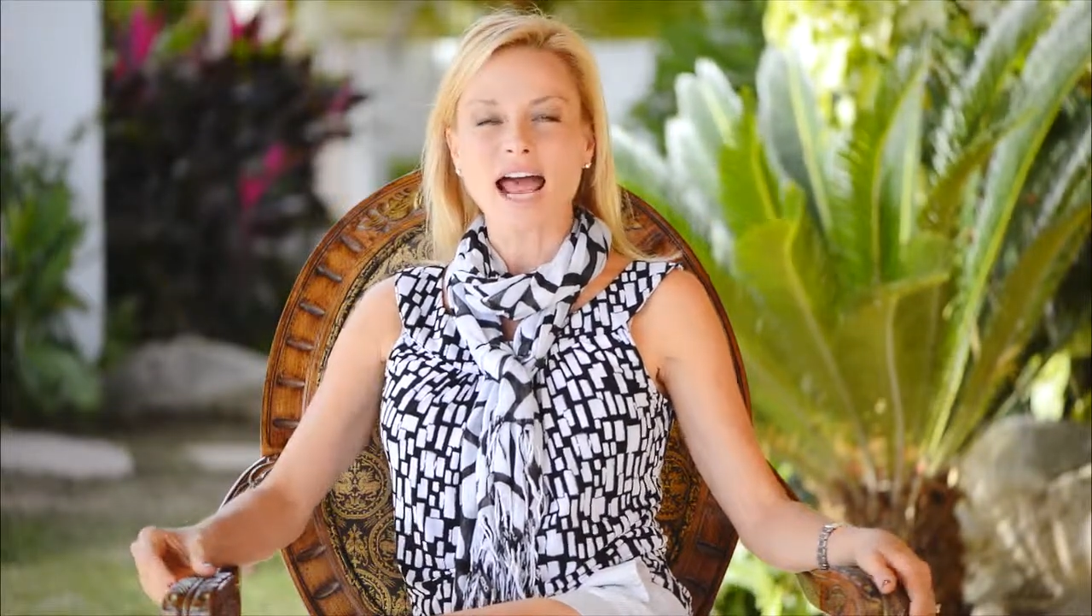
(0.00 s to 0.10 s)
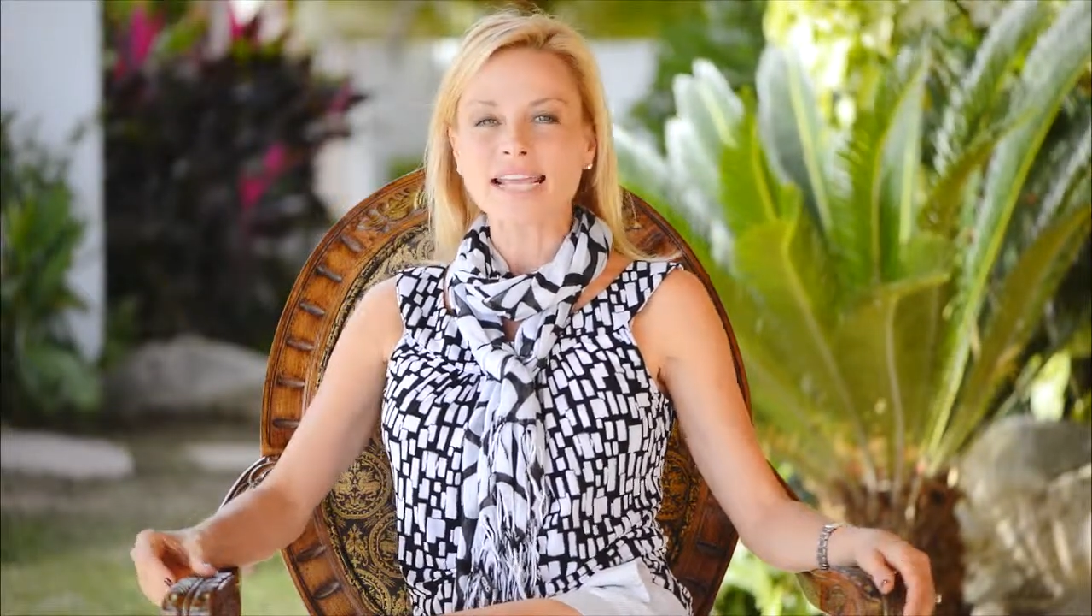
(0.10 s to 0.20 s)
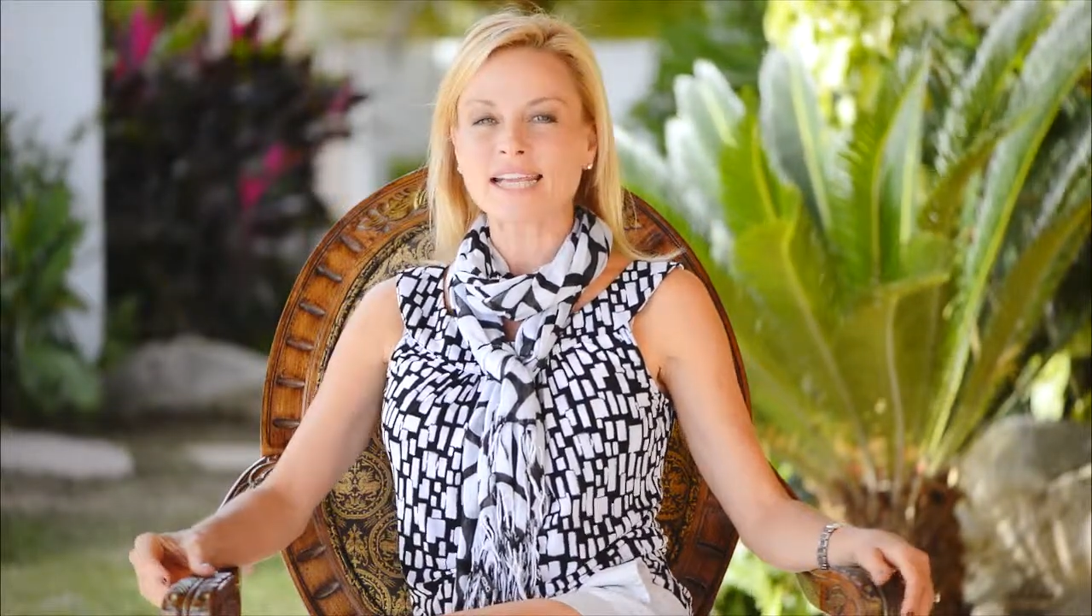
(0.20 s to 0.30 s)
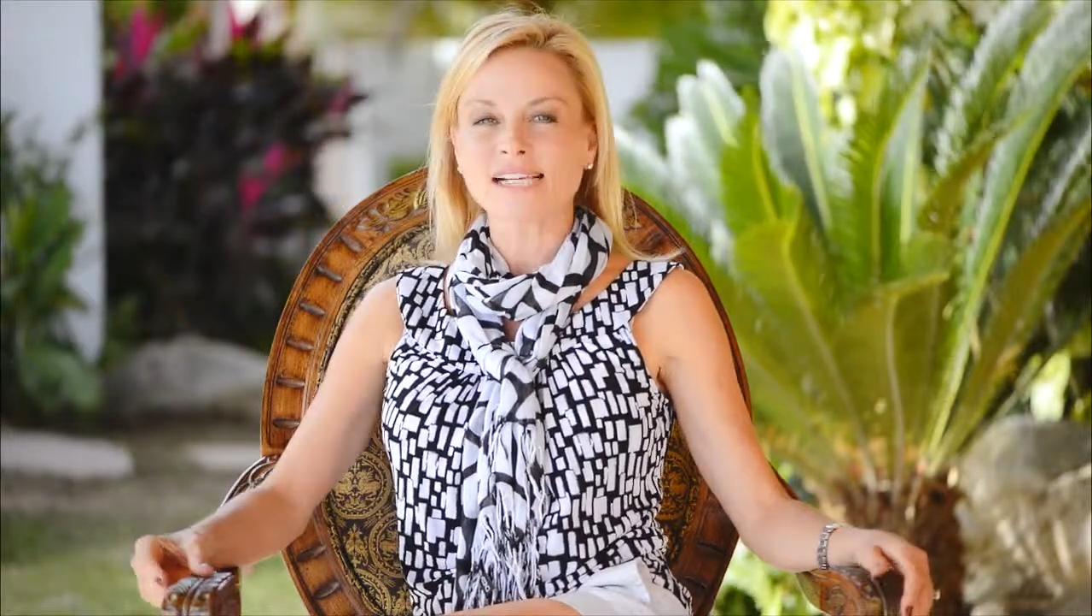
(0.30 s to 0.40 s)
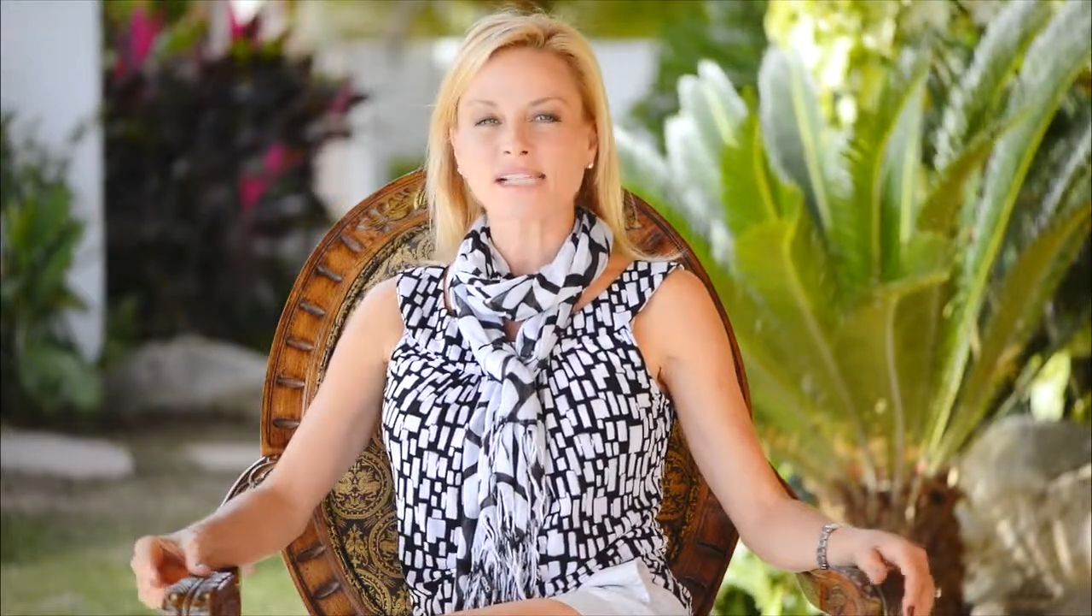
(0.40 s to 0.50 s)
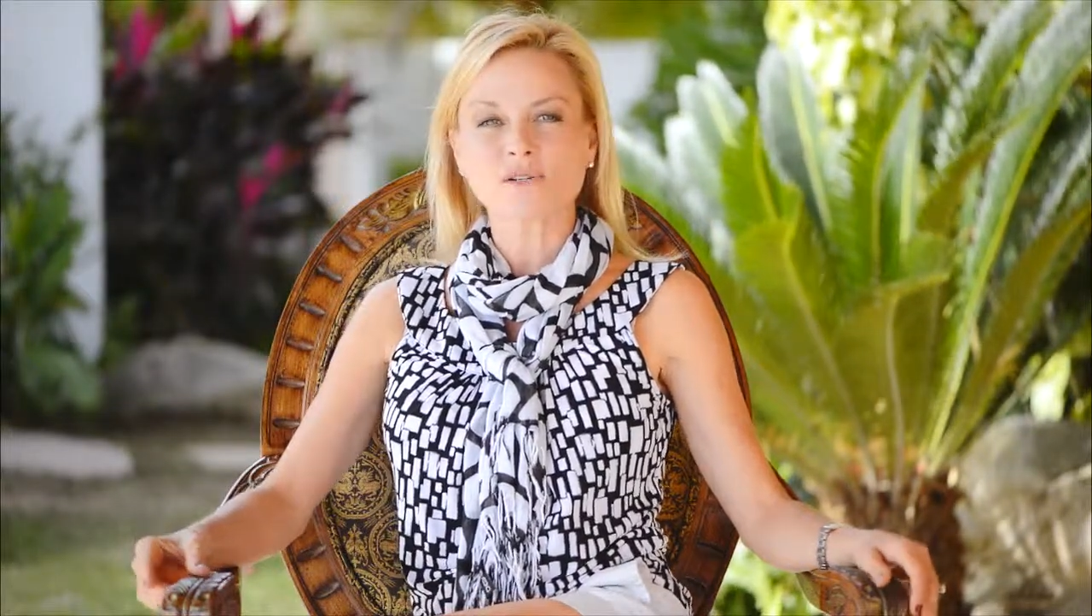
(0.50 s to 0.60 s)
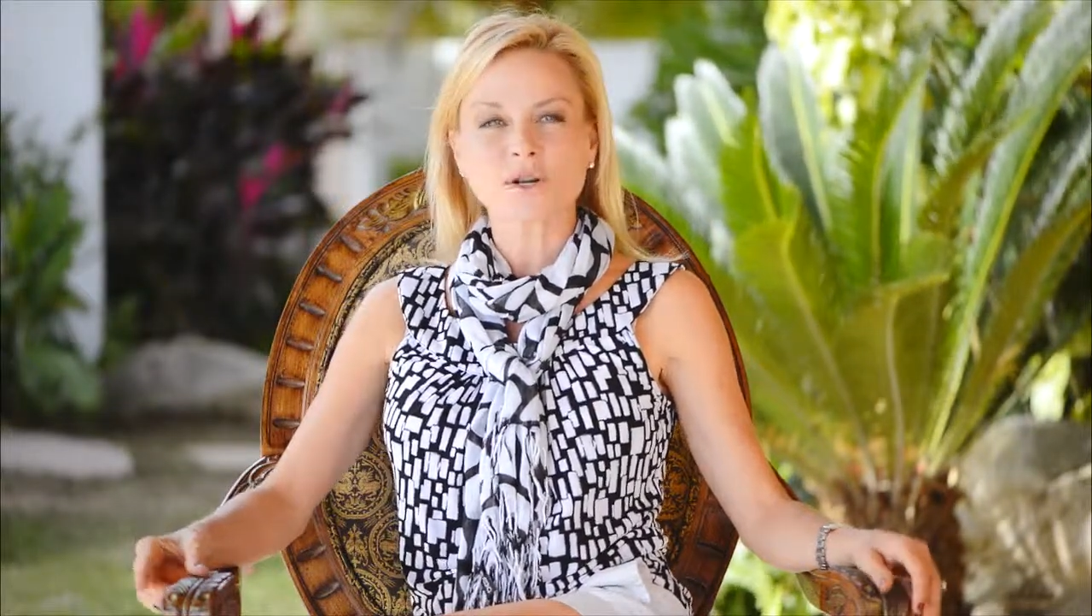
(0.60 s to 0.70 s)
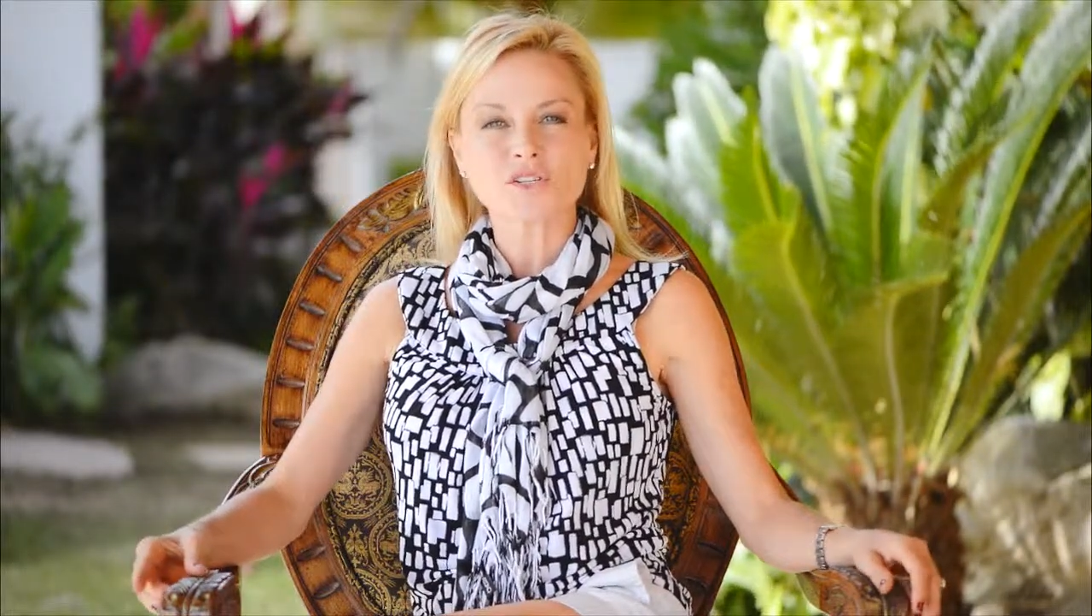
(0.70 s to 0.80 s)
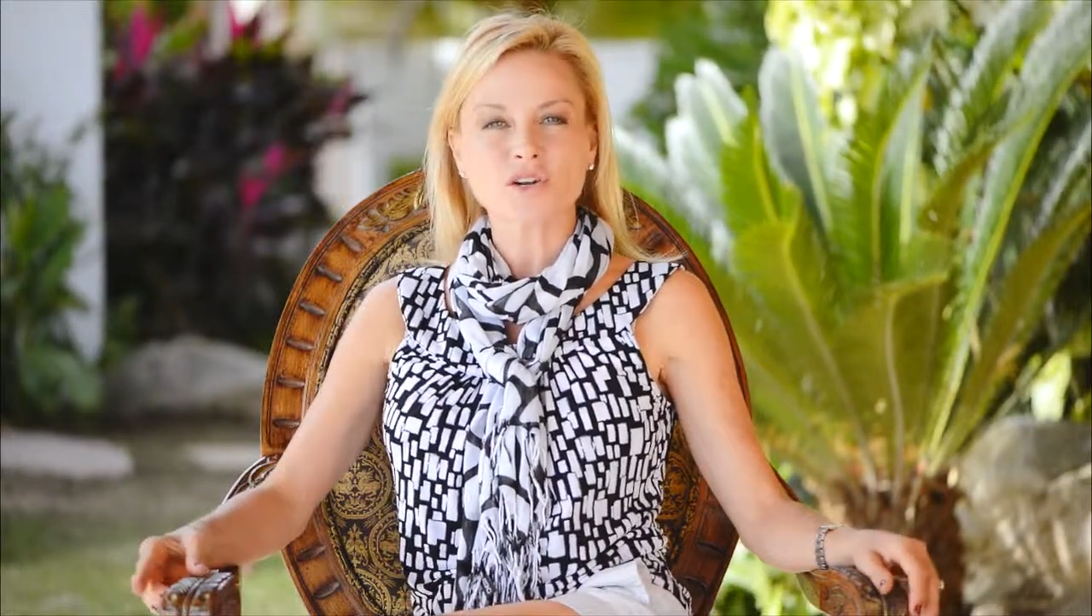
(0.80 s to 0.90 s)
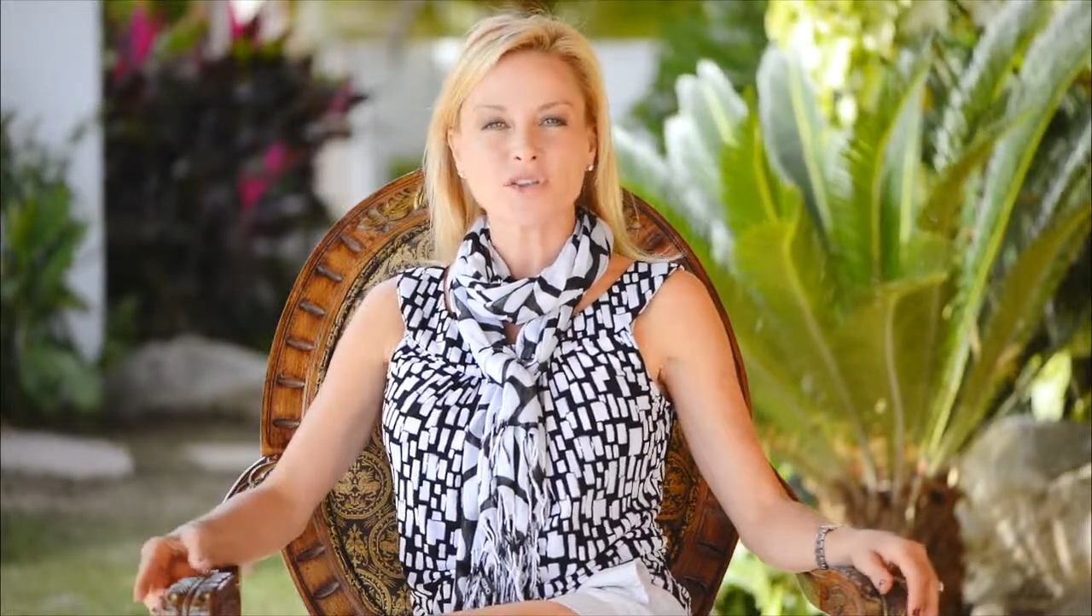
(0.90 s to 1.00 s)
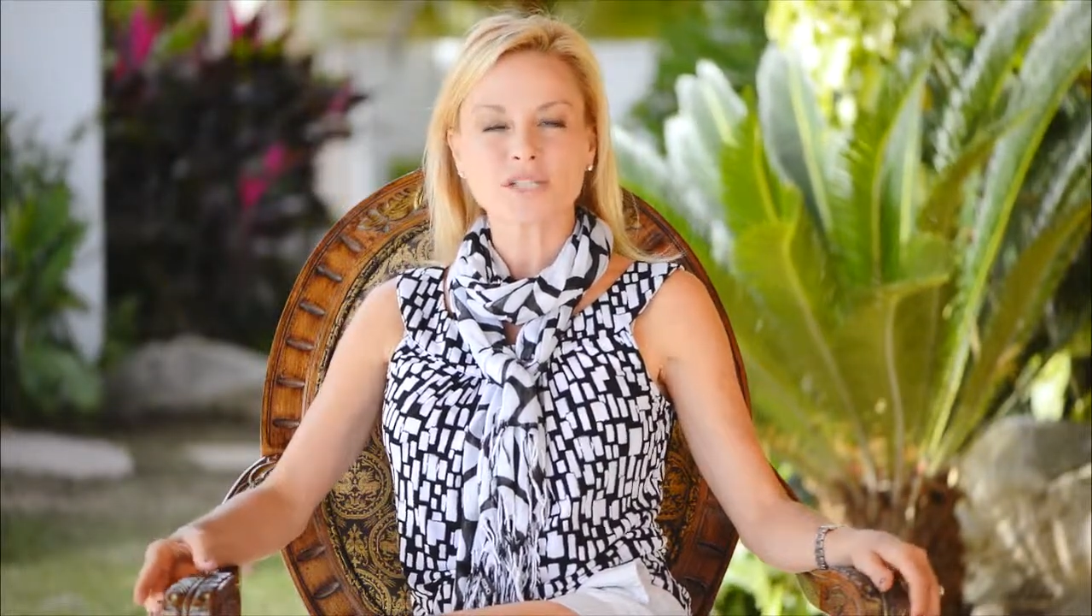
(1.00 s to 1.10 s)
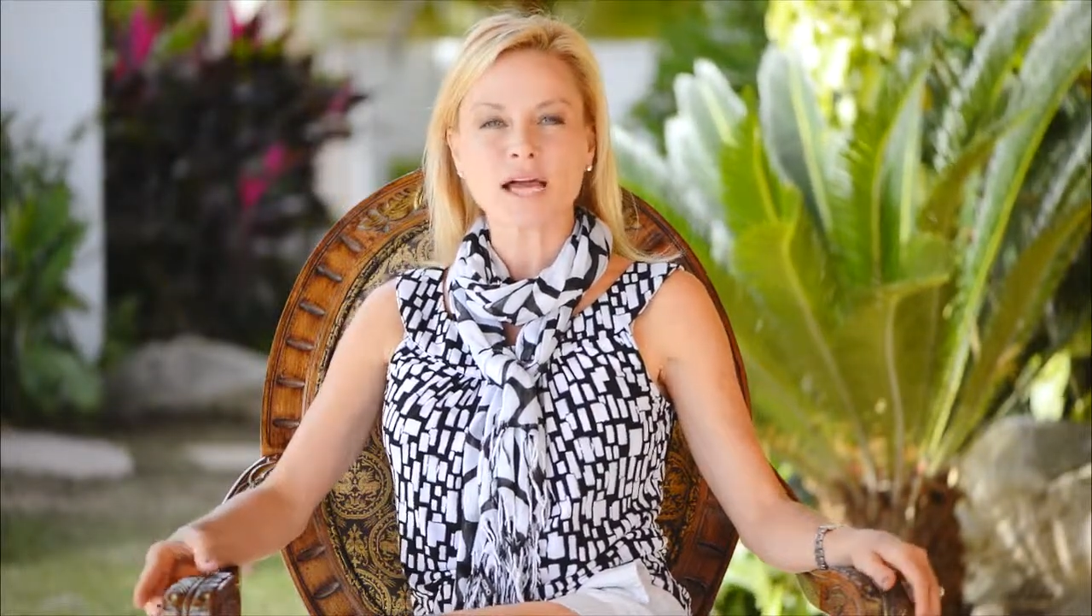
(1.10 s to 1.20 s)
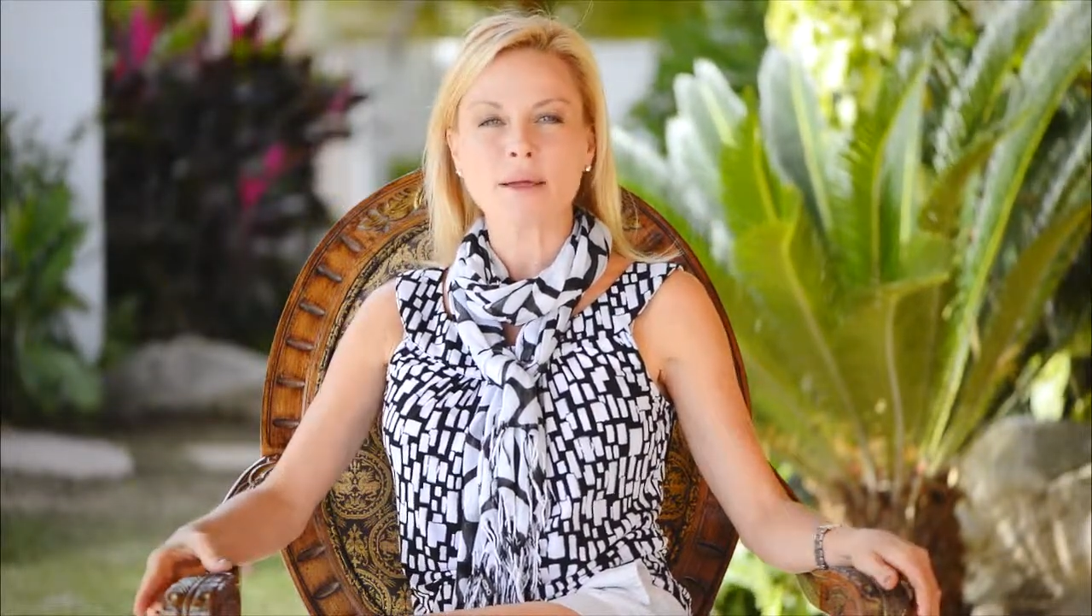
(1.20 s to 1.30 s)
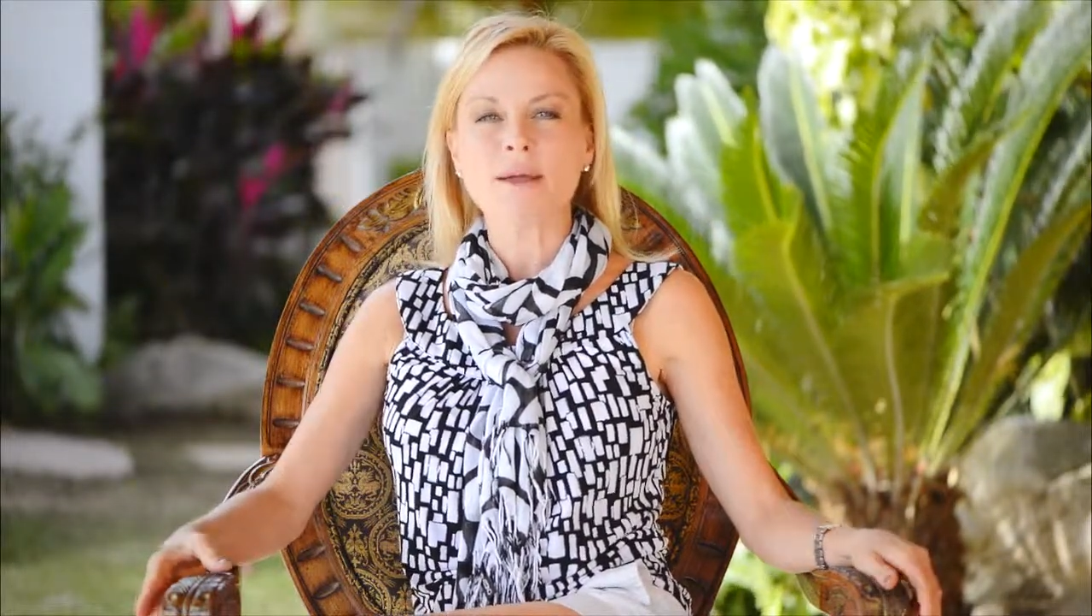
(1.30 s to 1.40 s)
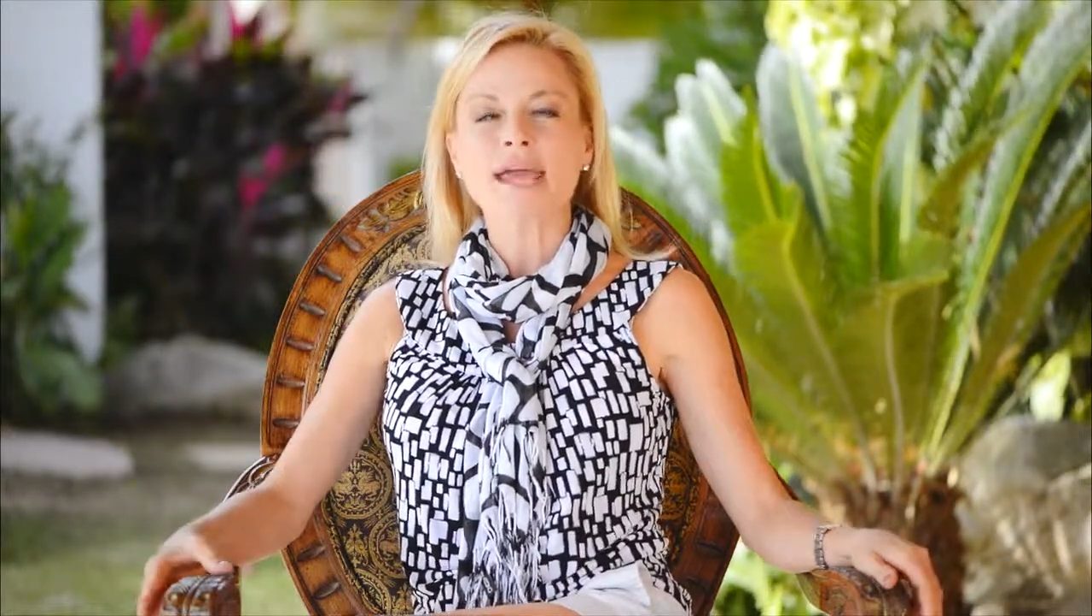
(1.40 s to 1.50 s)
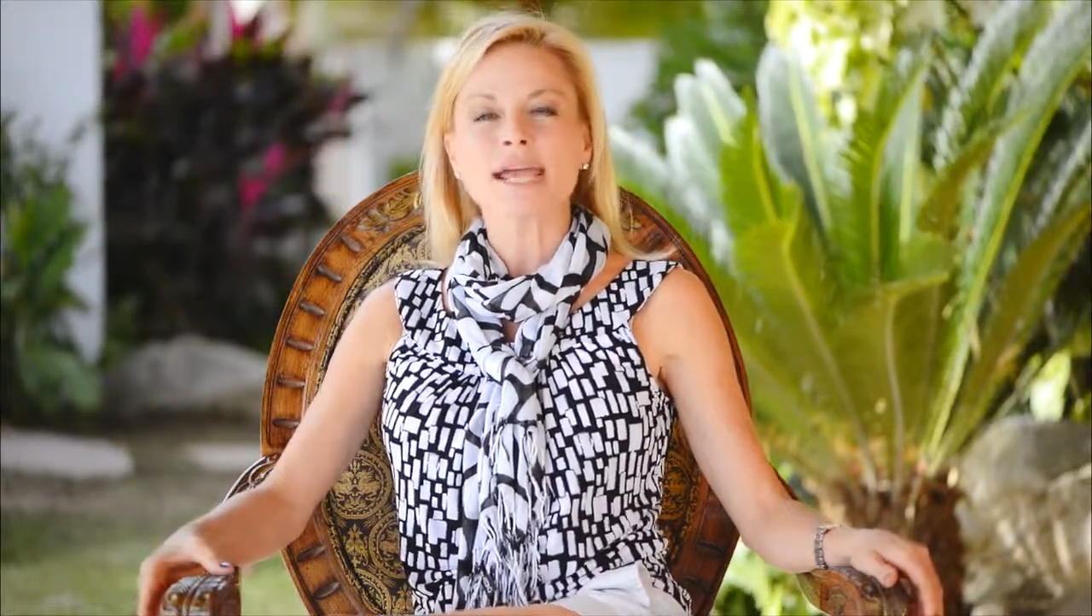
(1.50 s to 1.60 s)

I get asked this question all the time.